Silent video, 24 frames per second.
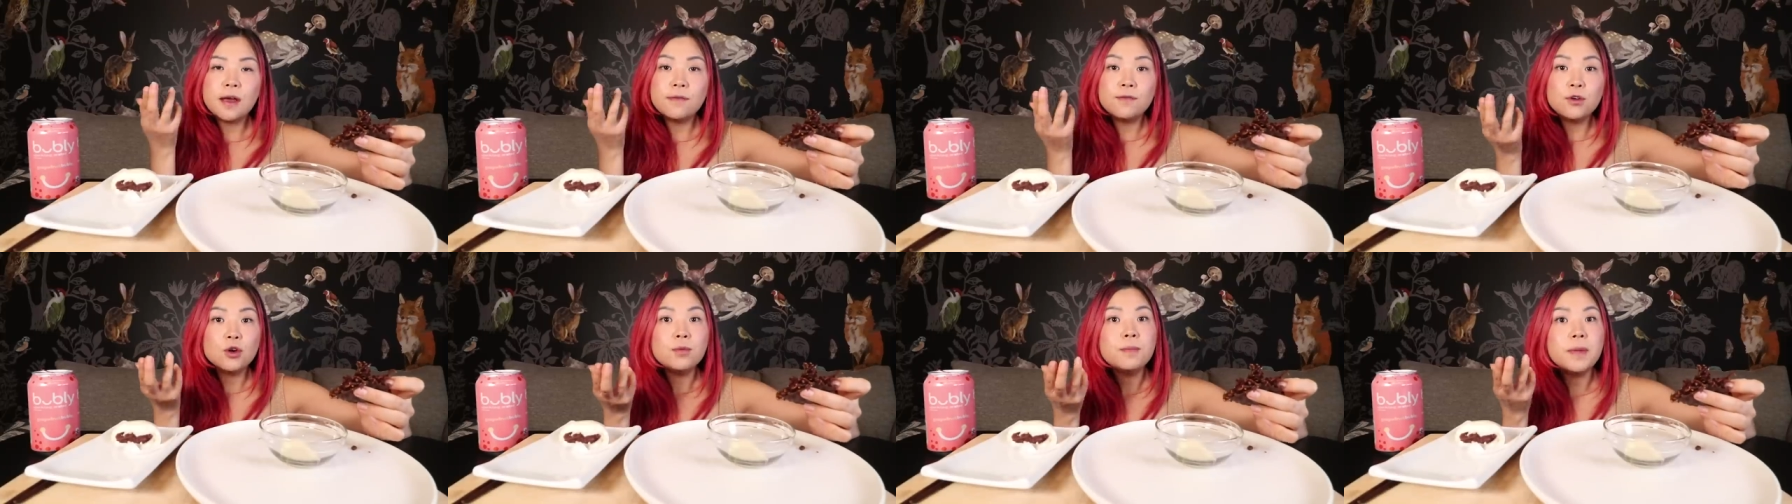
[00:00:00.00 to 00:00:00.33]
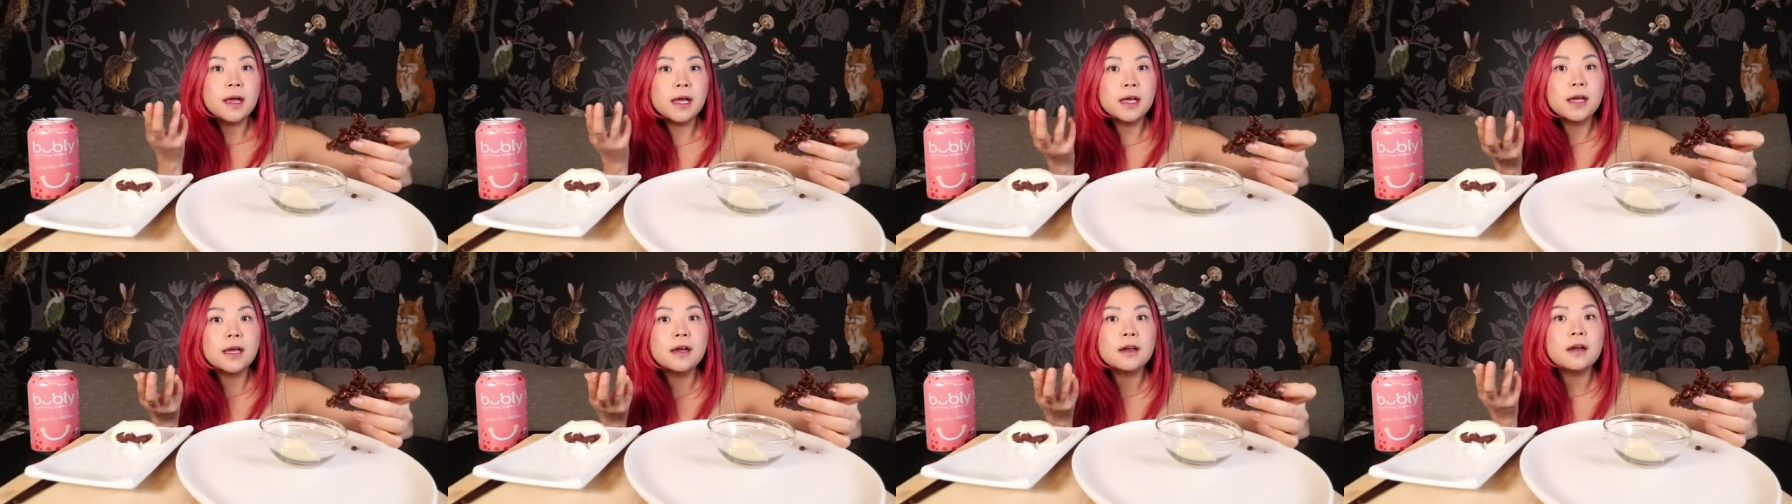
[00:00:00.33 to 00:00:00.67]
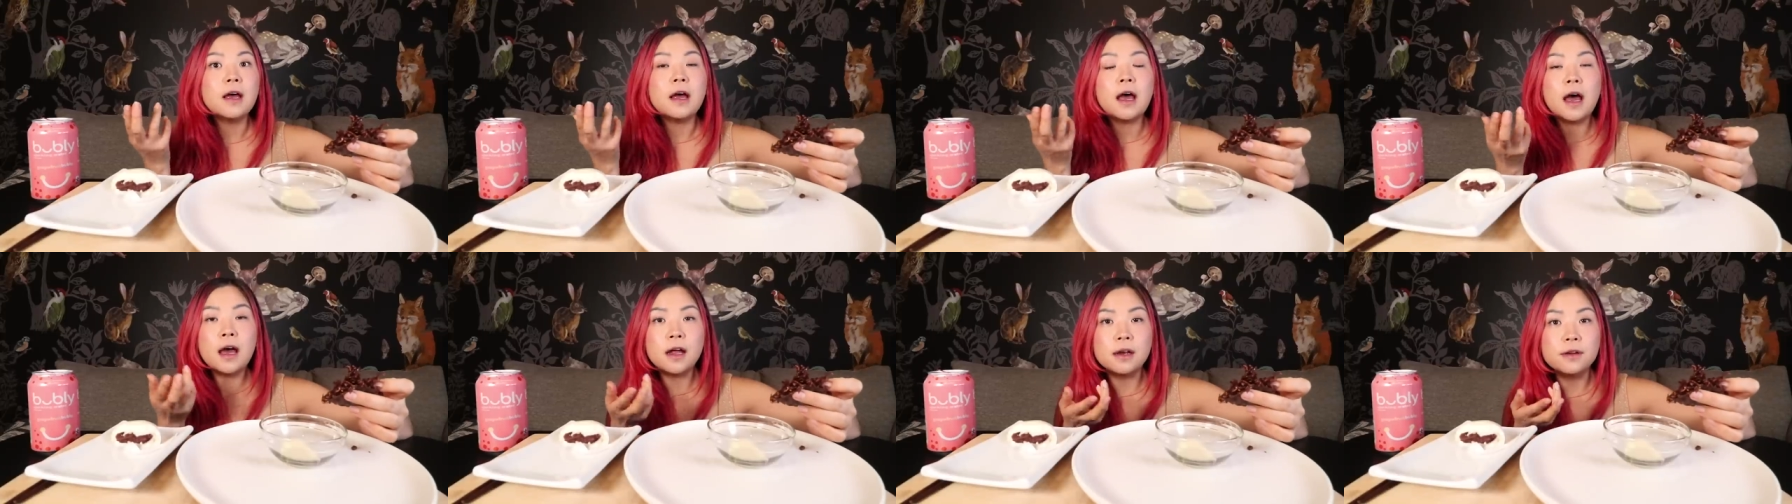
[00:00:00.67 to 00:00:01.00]
if you make it
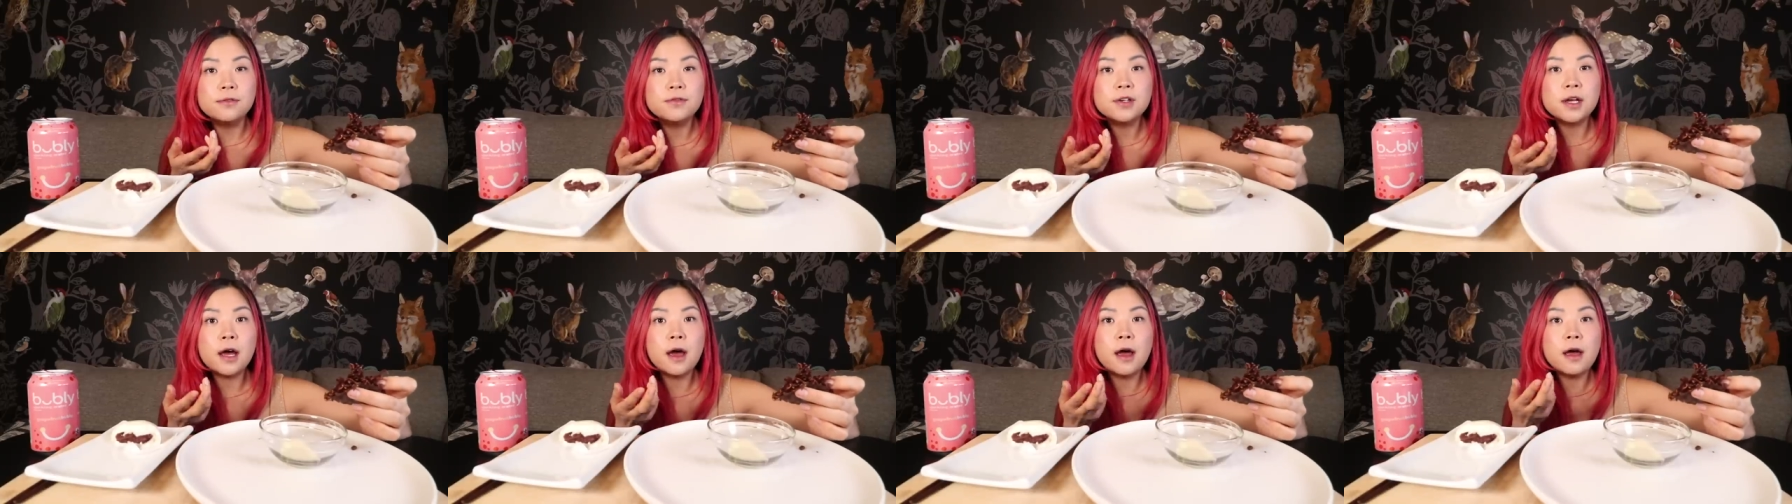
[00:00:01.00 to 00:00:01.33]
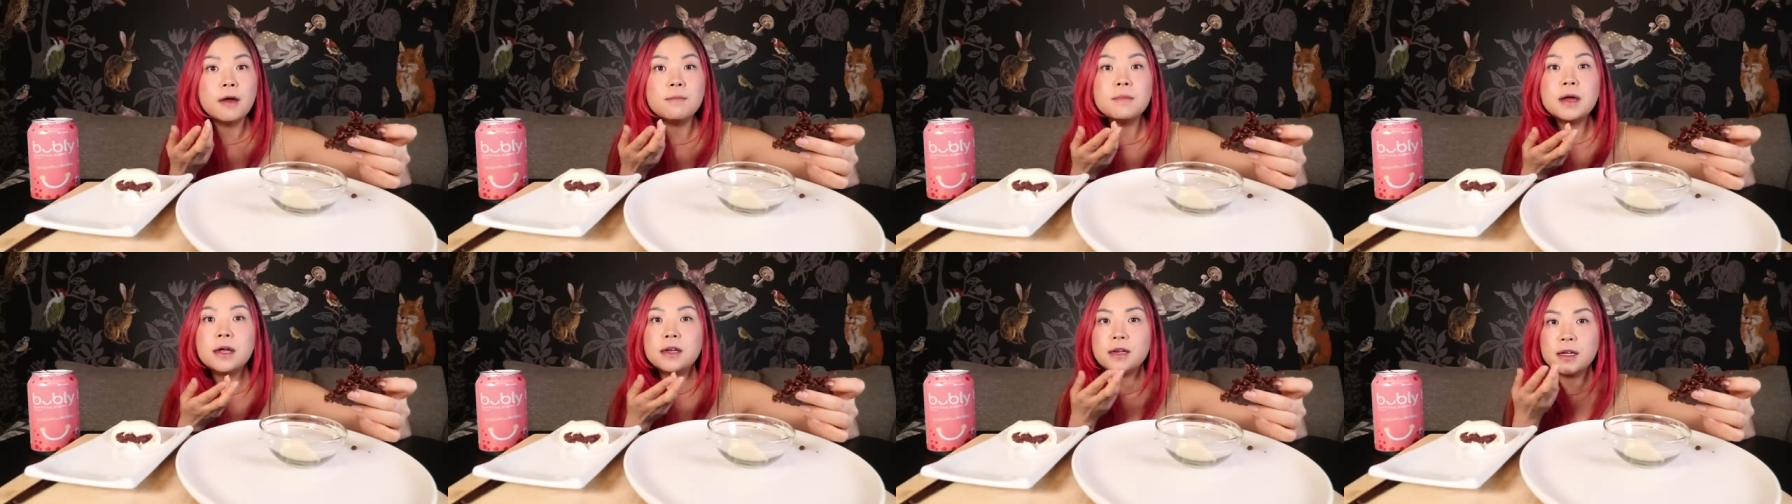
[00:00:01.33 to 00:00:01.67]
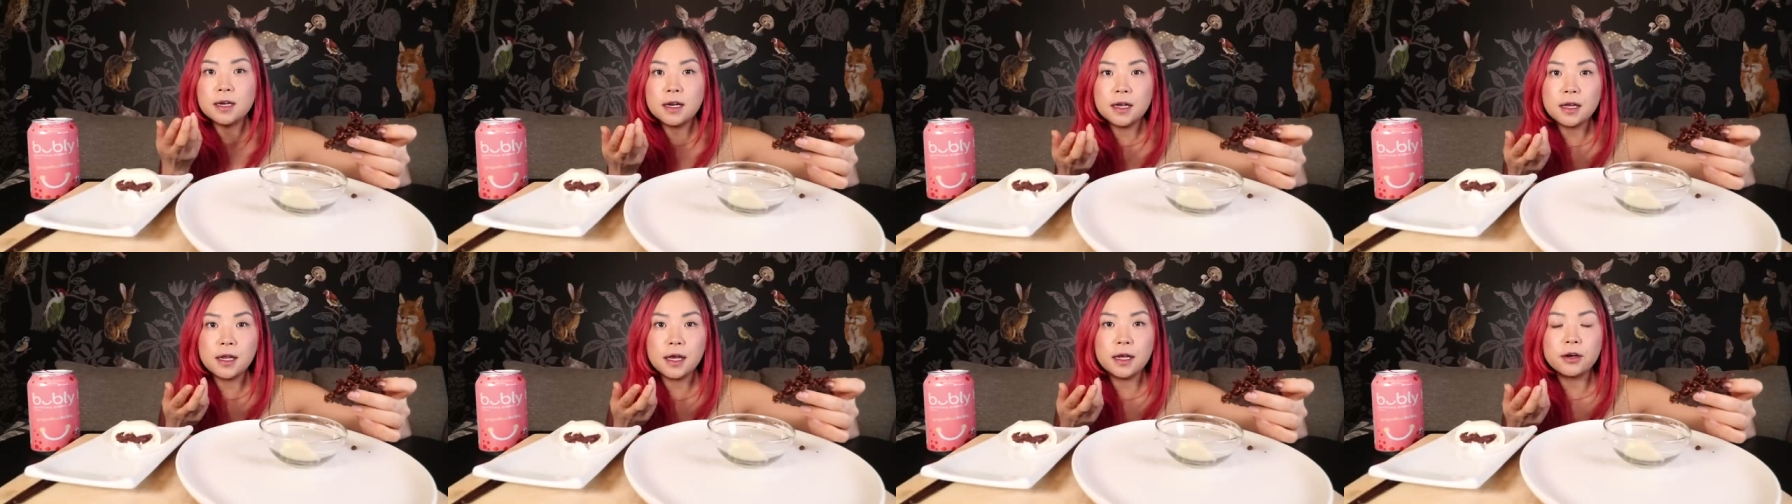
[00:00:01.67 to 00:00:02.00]
ahead of time and
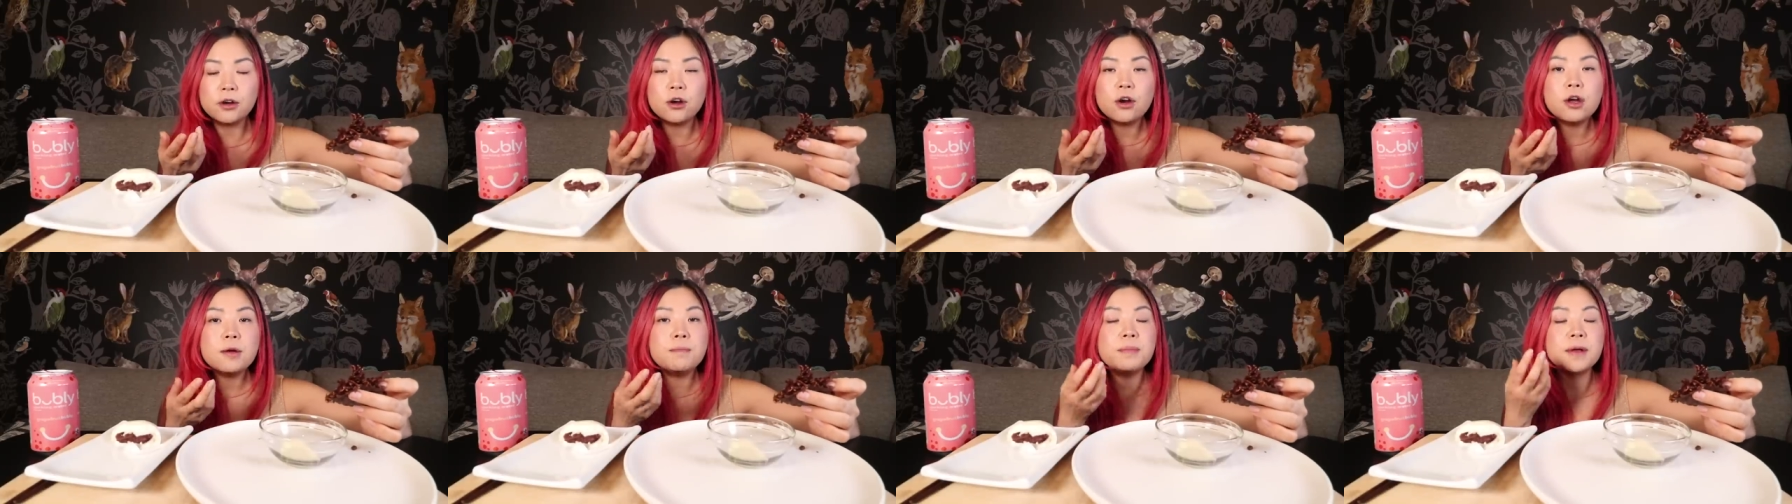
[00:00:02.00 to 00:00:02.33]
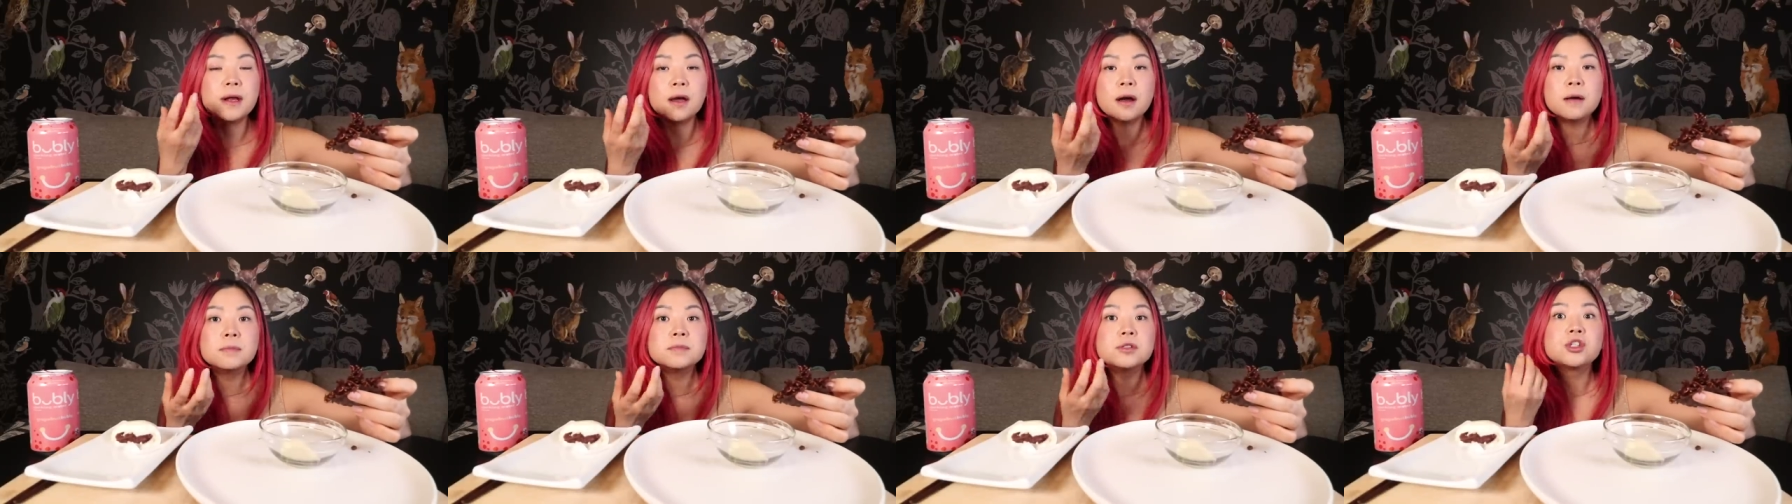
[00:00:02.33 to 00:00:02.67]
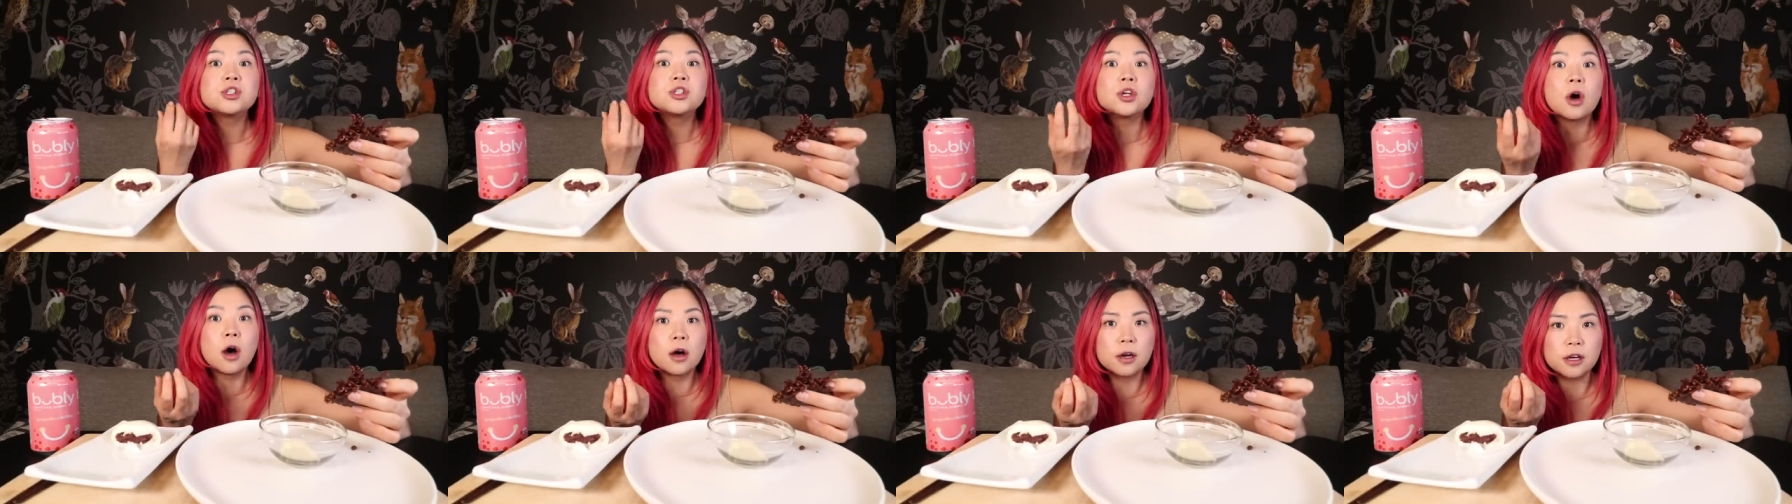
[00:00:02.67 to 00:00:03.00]
eat it later, it becomes
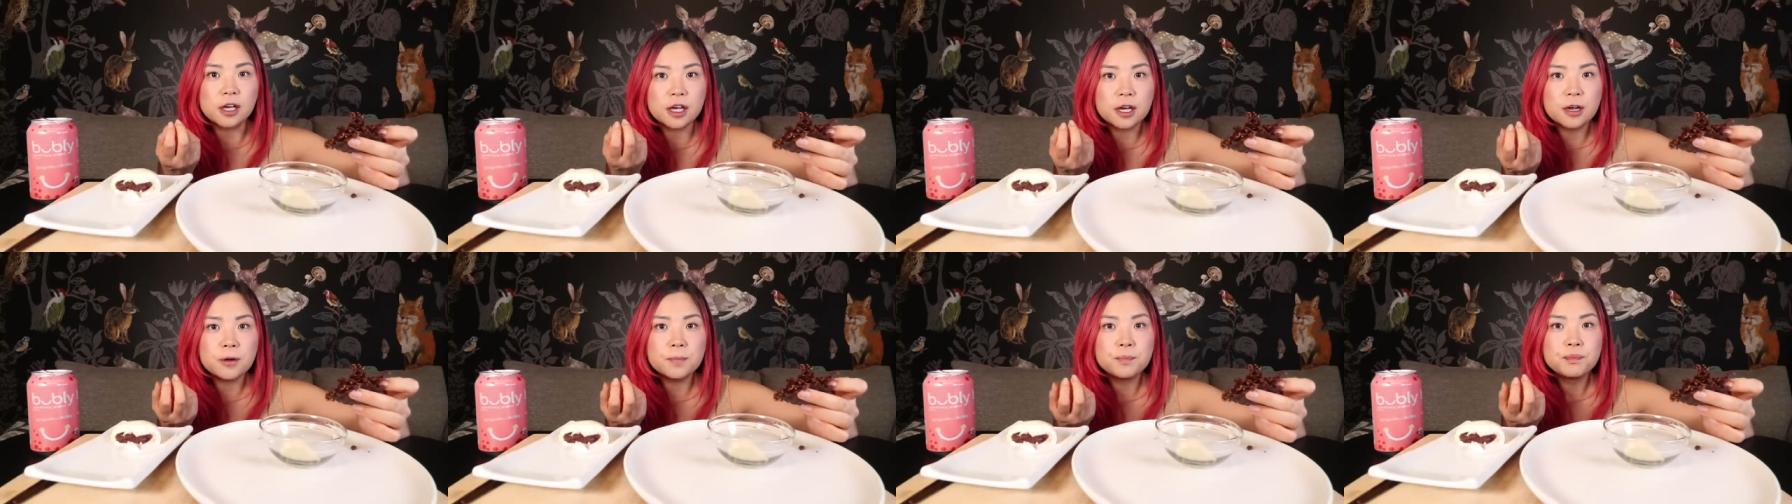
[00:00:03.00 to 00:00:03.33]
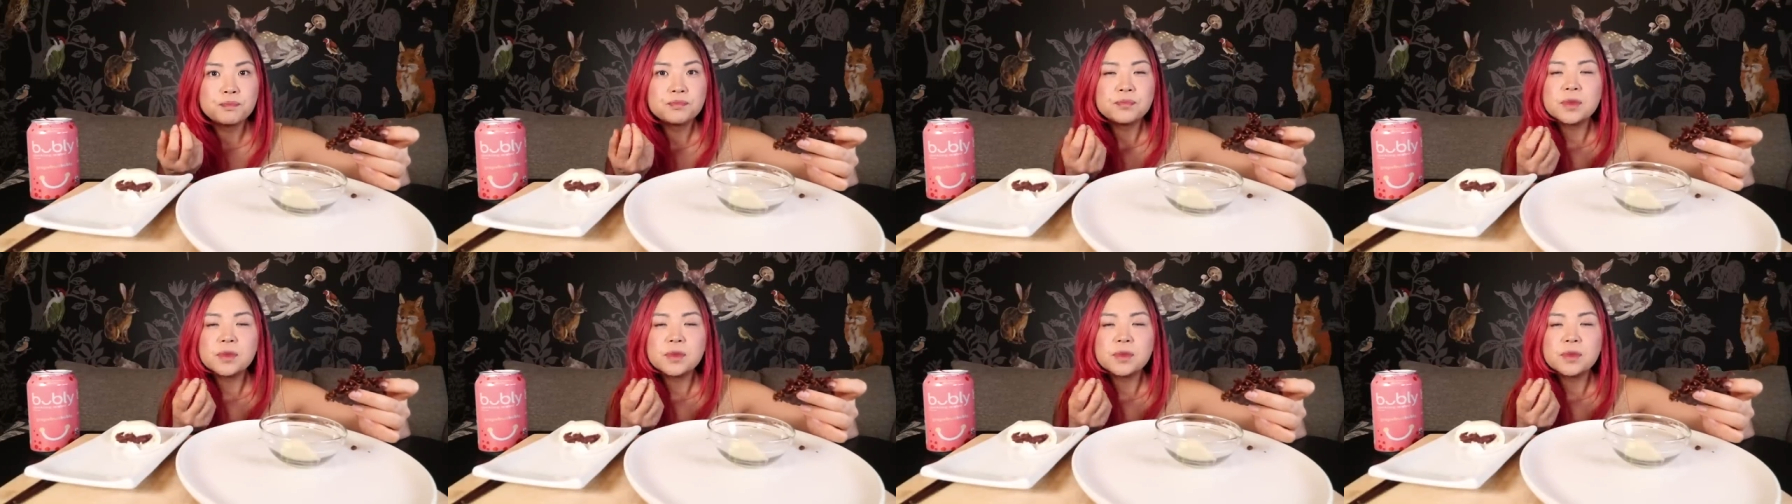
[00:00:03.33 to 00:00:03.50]
soggy